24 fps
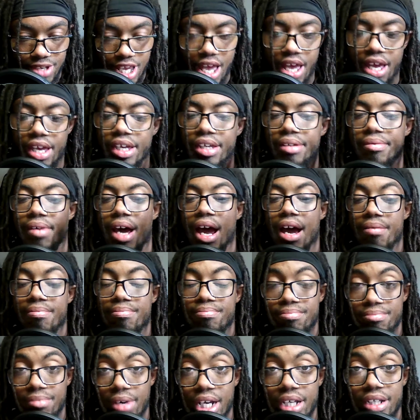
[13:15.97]
and I
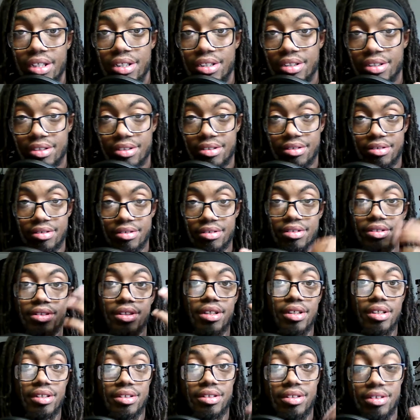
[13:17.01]
might
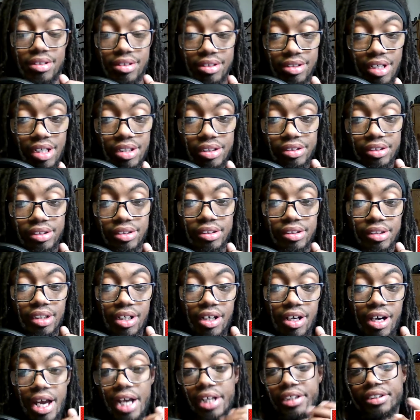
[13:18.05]
take a suggestion.
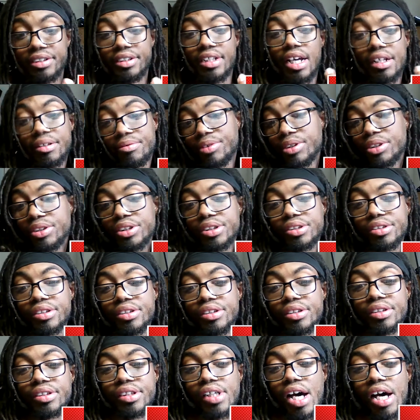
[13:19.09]
Actually, I really
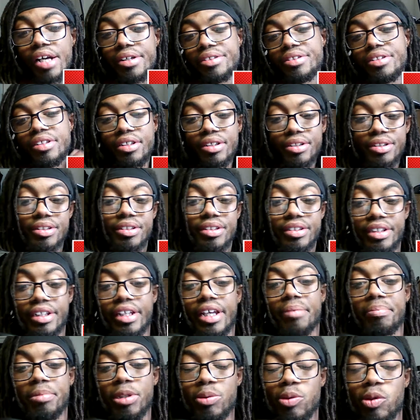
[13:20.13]
should, honestly.
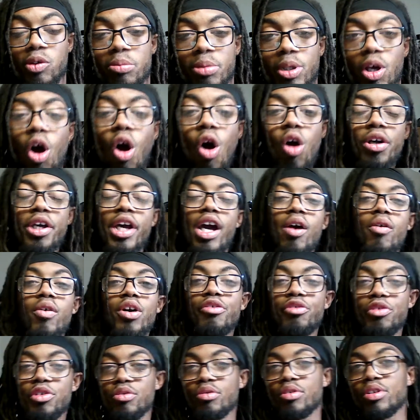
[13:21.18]
Like, people gonna be like, oh yeah, what do
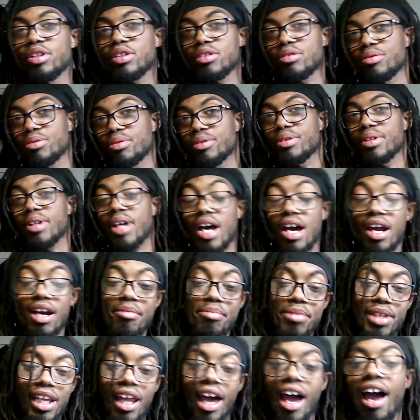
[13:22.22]
you do this? And I'll
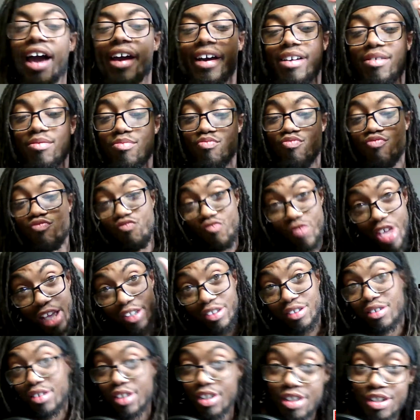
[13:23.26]
be like,
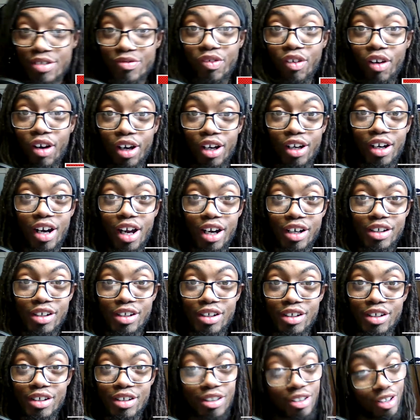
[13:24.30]
that's a good fucking
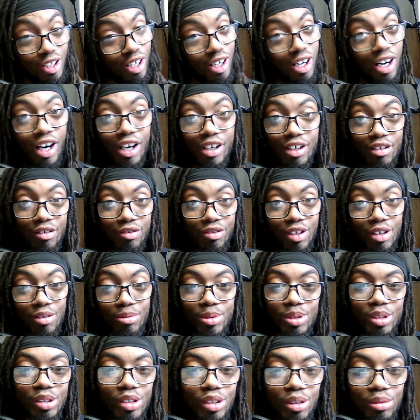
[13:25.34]
idea. Alright, you feel me?
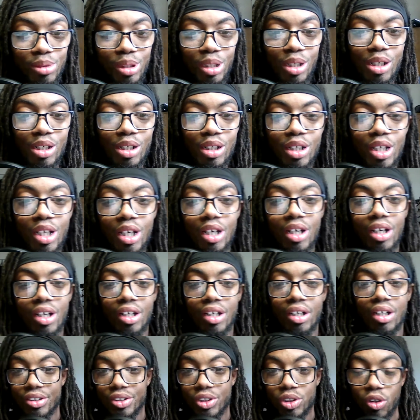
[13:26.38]
You know what I'm
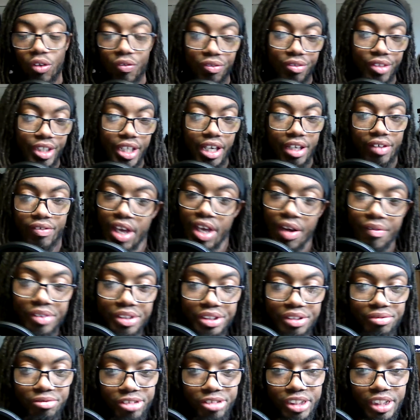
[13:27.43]
saying? So if you have any
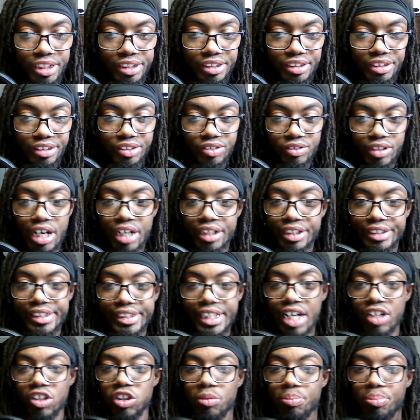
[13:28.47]
suggestions on how to
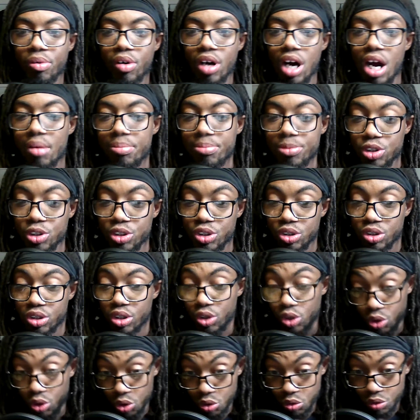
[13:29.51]
tackle the problems
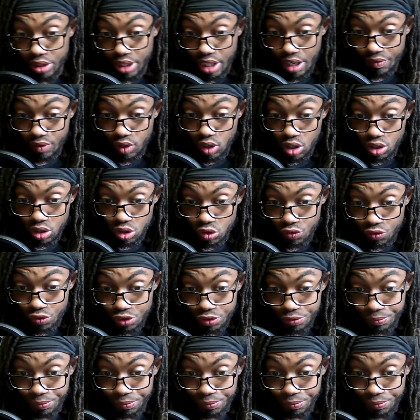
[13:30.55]
too that I've gone over,